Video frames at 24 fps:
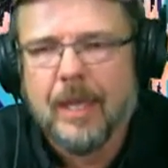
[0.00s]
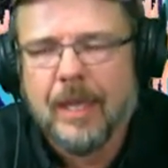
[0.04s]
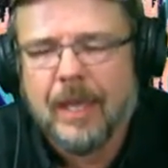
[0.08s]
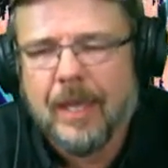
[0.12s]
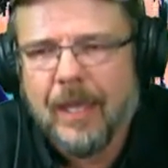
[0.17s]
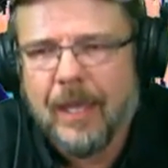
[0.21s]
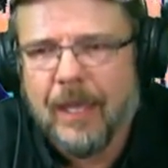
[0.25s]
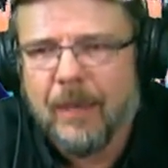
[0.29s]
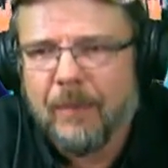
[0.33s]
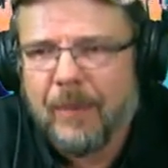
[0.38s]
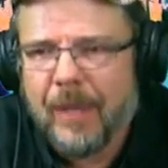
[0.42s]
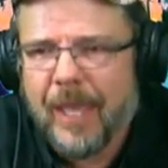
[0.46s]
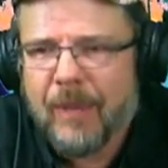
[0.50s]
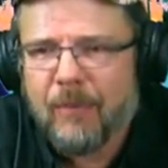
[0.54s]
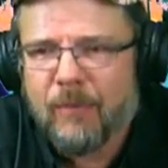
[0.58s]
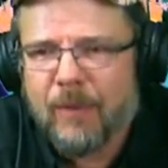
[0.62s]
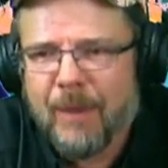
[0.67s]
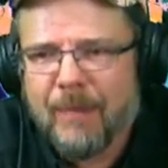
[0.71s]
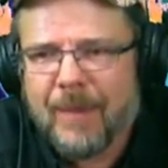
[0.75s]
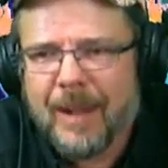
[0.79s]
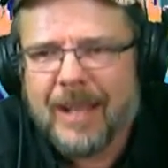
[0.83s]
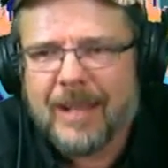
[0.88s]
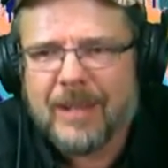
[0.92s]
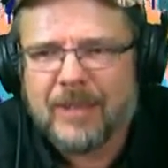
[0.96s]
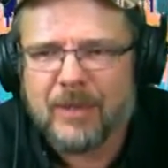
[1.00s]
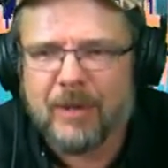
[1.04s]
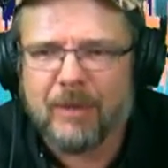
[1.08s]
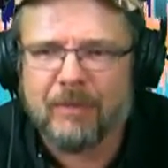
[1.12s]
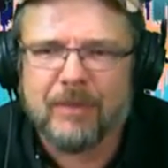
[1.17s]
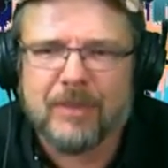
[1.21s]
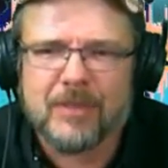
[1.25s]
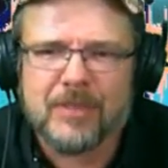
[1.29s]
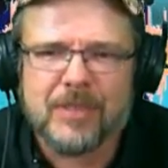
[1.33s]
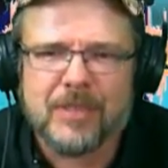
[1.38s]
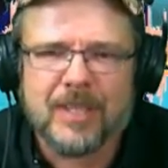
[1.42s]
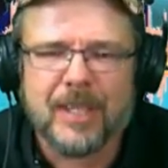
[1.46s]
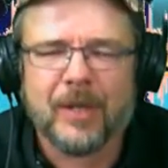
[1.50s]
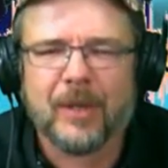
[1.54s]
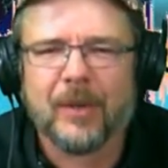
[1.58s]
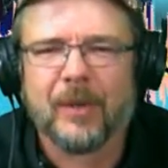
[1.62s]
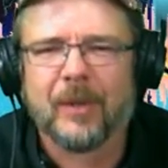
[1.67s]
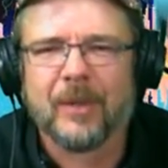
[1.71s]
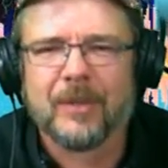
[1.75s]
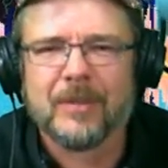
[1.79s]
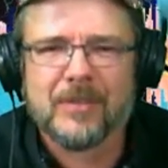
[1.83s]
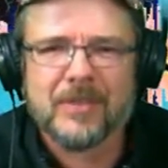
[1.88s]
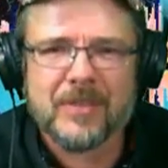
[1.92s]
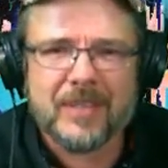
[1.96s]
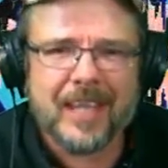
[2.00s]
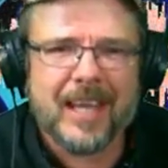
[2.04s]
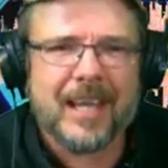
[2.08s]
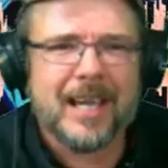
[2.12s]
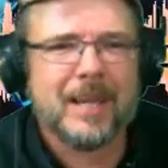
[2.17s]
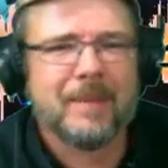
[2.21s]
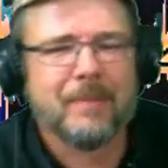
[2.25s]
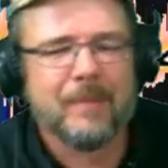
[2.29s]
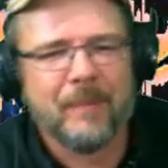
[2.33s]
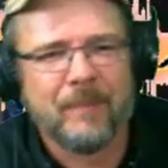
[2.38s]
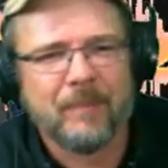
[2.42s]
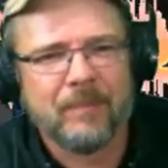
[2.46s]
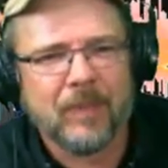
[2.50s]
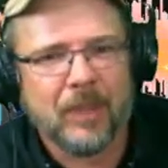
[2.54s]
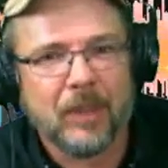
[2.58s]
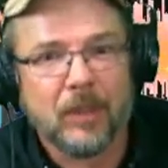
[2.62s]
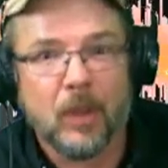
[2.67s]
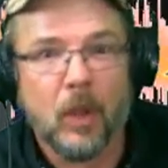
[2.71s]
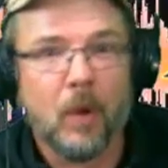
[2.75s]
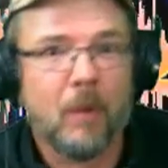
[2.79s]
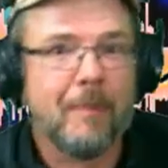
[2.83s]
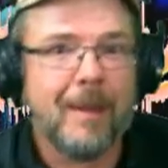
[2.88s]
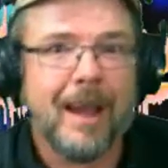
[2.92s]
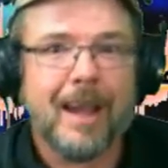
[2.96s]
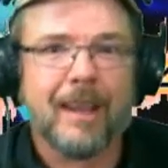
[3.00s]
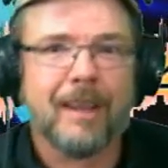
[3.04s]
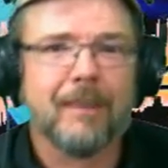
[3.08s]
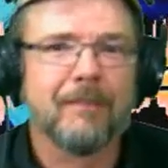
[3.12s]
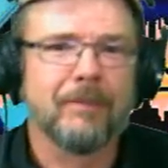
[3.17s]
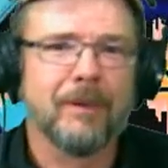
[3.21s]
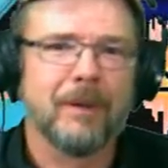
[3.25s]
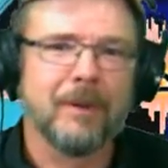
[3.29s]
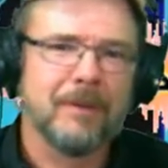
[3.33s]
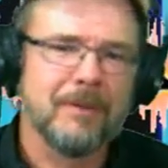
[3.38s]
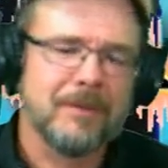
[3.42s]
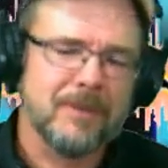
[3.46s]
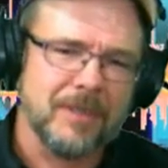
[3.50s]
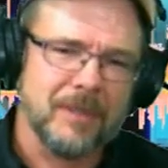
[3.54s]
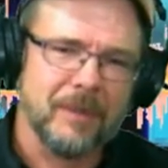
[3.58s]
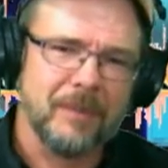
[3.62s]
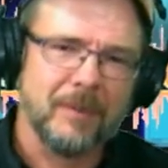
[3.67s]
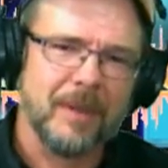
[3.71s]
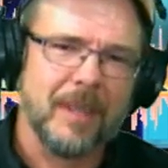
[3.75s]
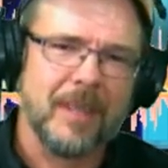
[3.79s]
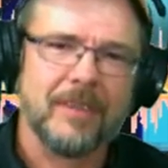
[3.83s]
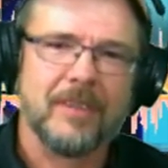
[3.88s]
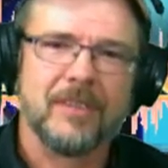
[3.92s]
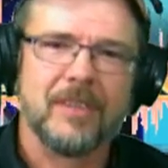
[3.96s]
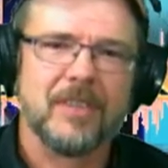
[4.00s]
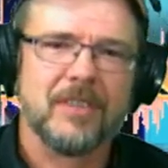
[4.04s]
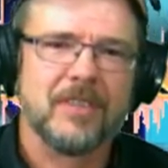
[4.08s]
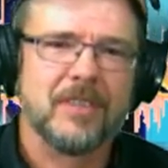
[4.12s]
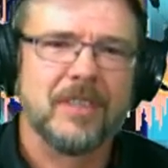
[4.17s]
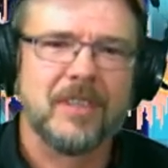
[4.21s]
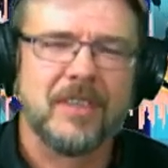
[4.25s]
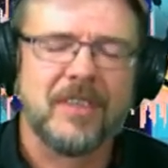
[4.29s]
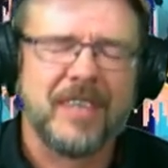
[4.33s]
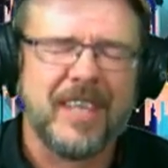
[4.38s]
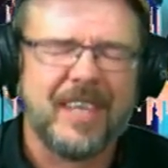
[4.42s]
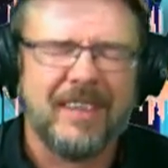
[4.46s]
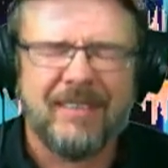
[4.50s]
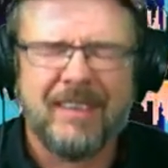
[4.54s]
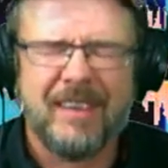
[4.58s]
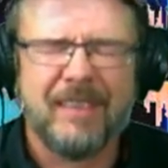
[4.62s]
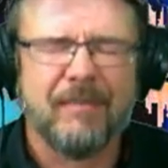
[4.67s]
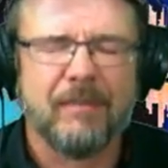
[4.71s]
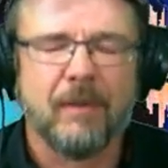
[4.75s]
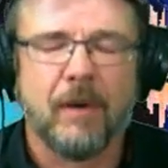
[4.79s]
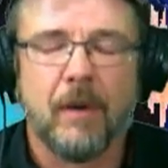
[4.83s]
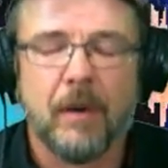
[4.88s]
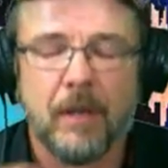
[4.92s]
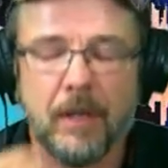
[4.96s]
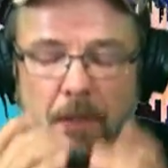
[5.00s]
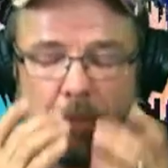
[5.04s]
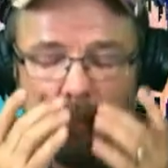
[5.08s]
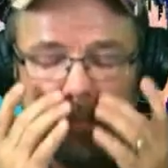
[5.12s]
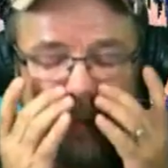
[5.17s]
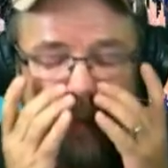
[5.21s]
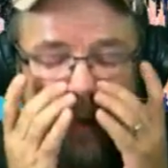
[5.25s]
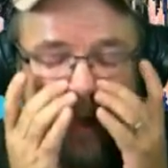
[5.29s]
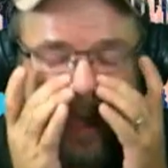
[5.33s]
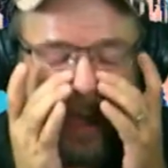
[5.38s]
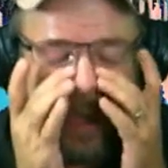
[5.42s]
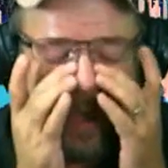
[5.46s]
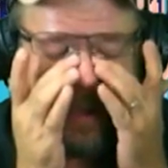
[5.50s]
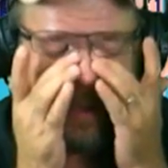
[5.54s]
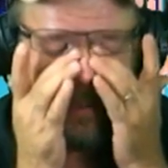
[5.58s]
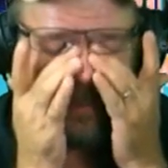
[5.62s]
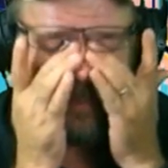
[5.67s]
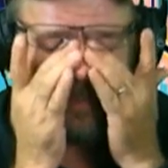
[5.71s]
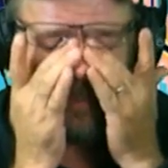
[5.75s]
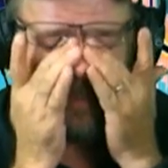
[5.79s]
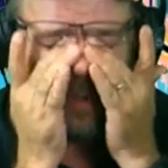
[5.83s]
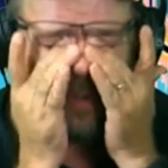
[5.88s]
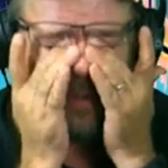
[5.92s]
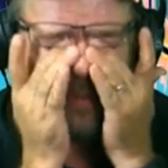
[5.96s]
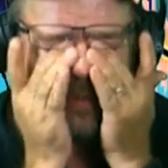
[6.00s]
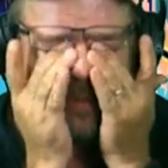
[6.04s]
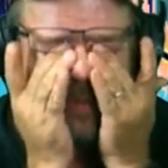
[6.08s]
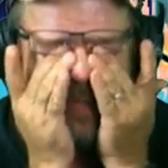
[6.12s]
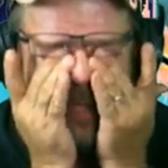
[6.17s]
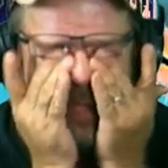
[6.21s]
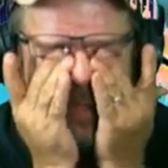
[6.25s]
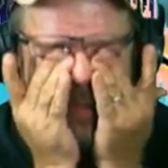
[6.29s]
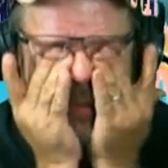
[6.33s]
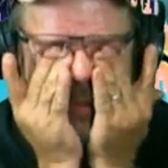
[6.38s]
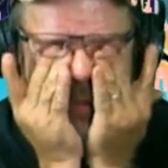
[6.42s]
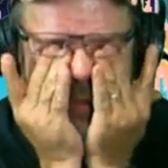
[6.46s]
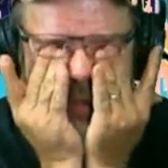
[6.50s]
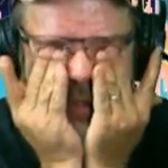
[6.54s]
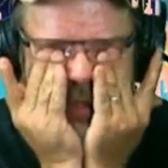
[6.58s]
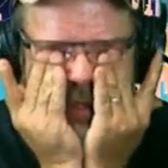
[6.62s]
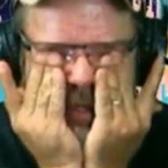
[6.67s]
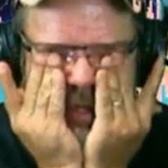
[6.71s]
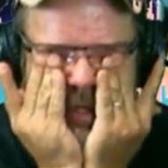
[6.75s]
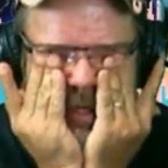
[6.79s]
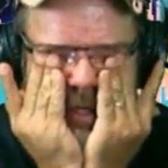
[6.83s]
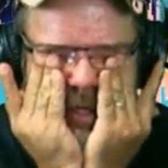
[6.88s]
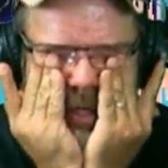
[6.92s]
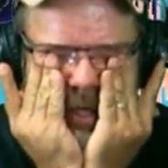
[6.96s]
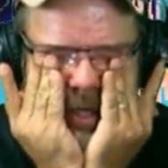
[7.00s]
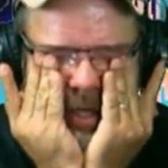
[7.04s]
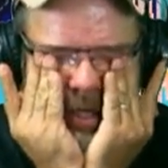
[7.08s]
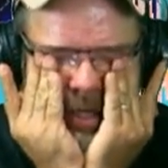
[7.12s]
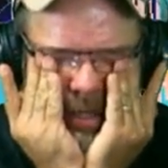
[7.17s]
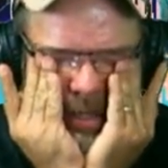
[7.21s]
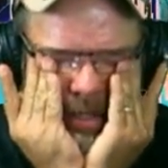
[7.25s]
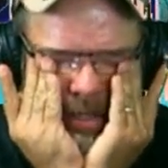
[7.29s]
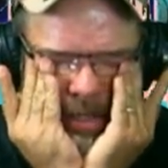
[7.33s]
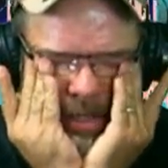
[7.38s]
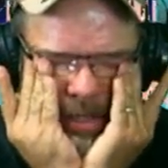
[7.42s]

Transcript: and we had Rabbi Tovia Singer on Skype. No microphones, no nothing, just the TV volume all together, and